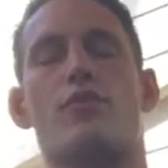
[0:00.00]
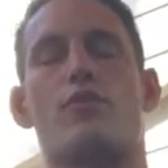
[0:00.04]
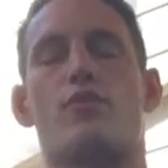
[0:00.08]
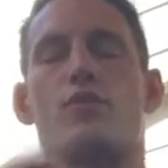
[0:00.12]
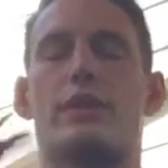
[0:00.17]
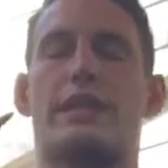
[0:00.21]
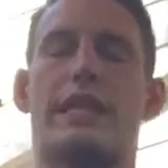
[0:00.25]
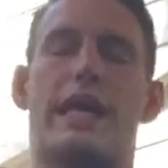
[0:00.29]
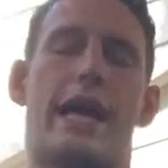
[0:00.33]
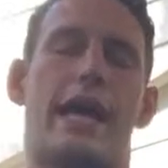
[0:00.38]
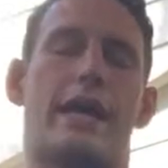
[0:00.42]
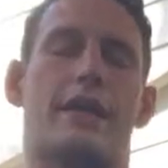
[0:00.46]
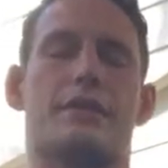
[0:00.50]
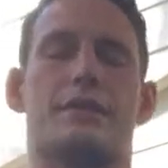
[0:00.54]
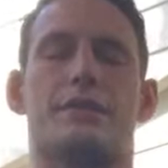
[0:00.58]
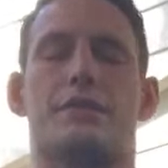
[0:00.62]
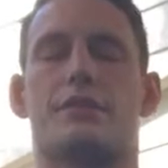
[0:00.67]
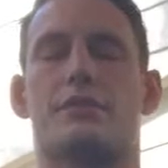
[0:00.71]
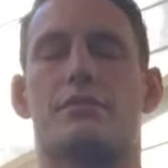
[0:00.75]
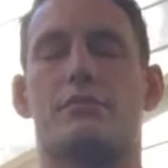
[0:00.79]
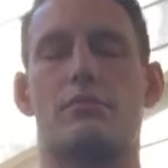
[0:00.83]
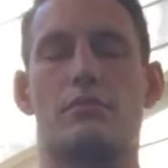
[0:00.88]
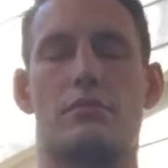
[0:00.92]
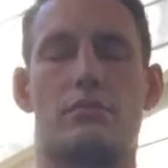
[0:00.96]

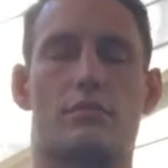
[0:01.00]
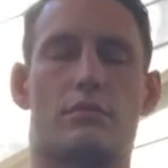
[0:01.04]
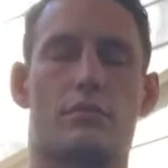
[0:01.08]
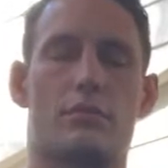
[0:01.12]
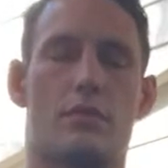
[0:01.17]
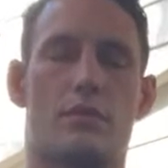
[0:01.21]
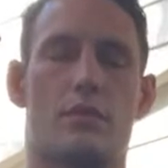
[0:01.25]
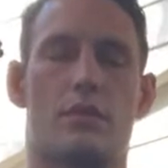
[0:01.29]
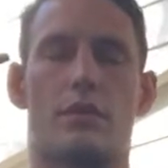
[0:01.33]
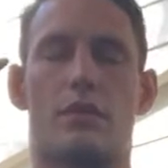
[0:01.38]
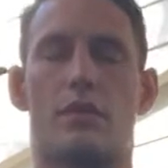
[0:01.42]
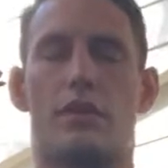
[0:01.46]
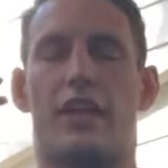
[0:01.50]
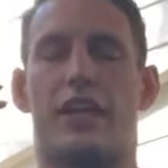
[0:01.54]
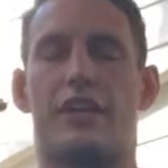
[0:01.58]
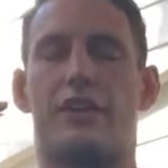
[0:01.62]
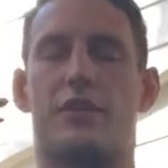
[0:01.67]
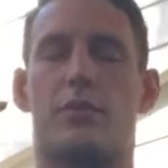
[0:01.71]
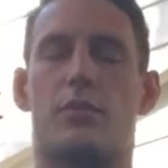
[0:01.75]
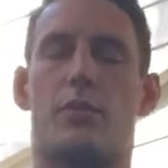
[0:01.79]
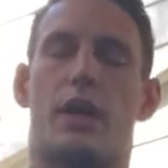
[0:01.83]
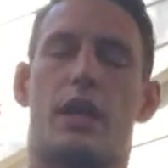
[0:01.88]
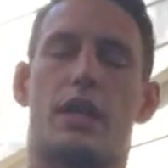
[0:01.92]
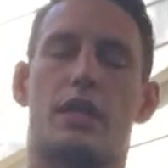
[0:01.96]
Relax. Let
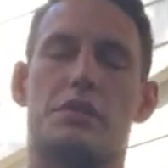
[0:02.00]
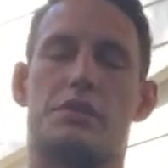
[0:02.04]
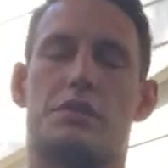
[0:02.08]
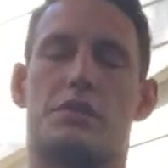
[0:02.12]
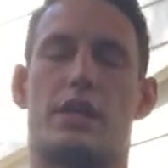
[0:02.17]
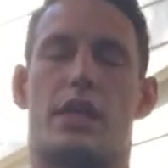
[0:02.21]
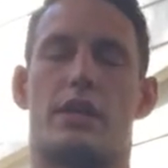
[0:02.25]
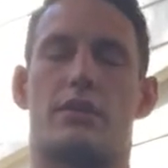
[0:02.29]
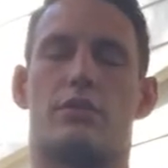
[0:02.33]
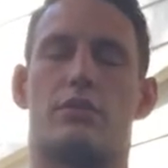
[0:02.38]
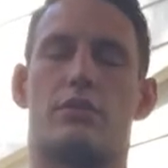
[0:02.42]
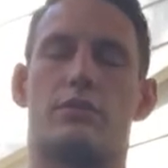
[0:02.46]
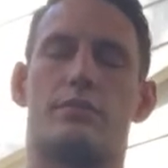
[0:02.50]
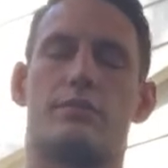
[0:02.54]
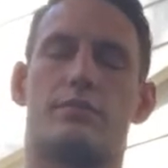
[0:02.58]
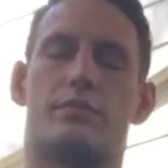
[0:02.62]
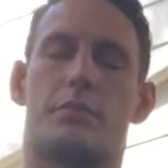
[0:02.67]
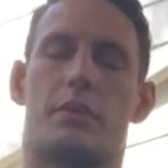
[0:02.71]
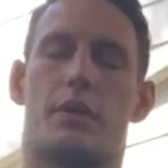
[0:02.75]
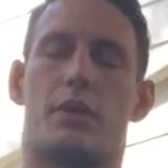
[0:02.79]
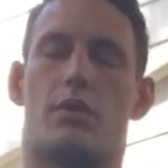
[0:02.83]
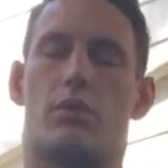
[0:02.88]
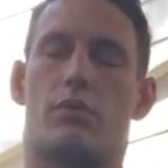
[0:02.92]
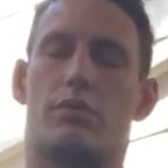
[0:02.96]
your body settle,
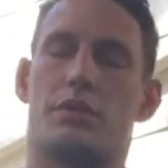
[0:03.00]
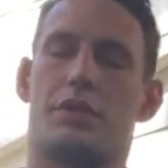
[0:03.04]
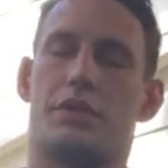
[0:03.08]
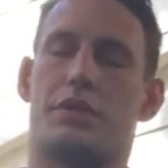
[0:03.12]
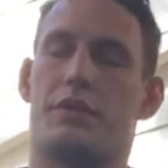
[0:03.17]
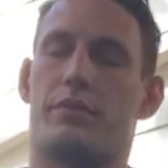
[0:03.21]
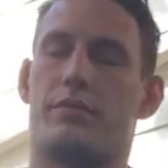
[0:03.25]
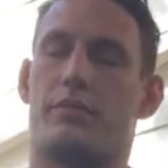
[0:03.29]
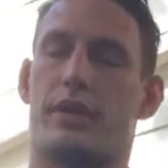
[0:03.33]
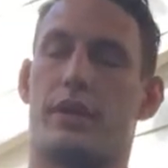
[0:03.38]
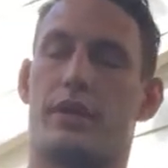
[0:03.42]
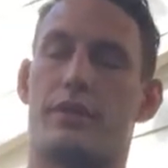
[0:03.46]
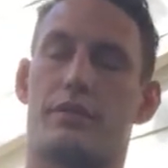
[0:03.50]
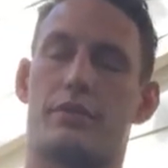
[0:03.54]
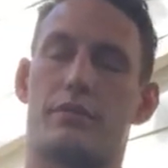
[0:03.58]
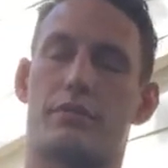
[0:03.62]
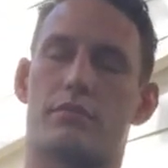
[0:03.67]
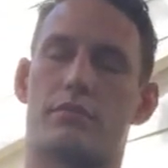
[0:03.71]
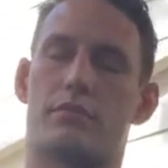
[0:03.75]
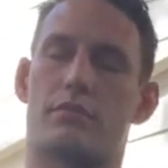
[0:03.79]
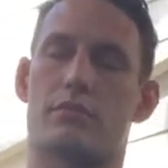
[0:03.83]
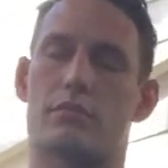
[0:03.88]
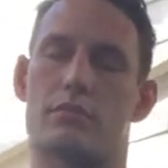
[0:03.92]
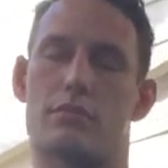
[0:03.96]
but holding your breath.
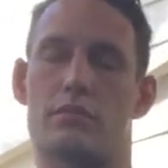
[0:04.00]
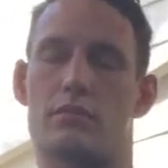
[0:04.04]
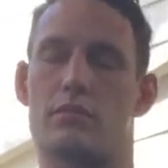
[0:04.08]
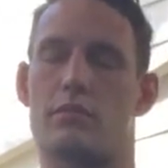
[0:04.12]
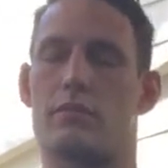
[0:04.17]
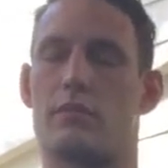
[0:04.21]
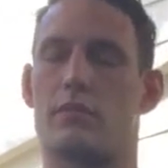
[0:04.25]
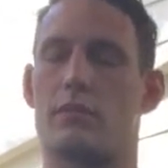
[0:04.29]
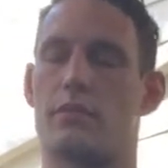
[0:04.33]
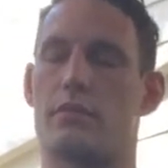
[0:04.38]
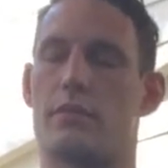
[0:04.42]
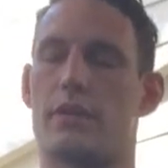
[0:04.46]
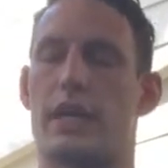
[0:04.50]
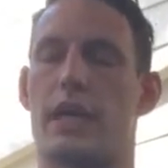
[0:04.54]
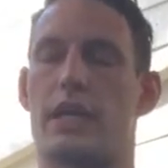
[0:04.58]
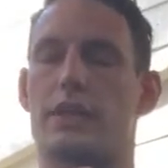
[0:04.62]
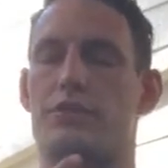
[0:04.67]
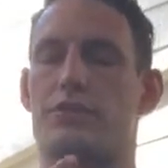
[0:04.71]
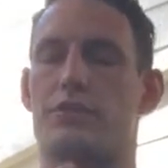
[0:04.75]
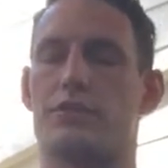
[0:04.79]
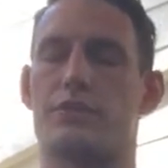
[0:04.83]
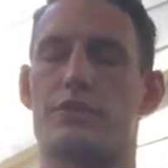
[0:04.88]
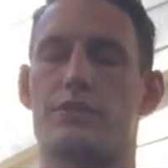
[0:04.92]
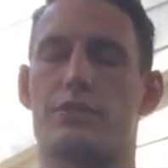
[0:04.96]

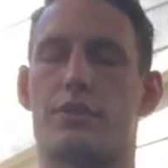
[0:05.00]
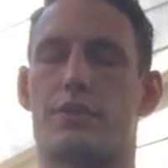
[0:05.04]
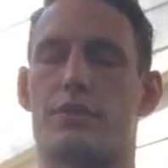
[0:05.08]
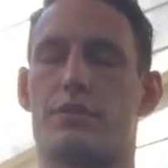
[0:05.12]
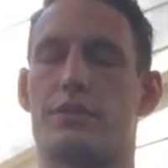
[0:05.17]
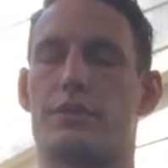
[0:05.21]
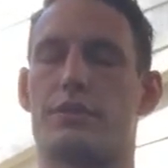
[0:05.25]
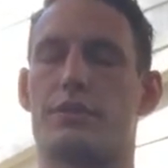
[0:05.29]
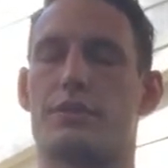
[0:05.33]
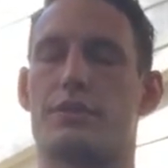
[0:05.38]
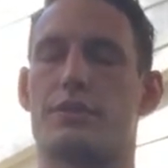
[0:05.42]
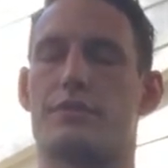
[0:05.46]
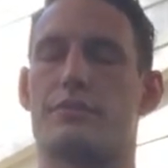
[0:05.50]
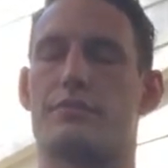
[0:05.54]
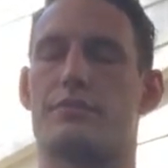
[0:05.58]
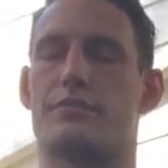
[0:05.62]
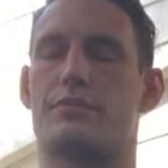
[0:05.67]
Relax your shoulders.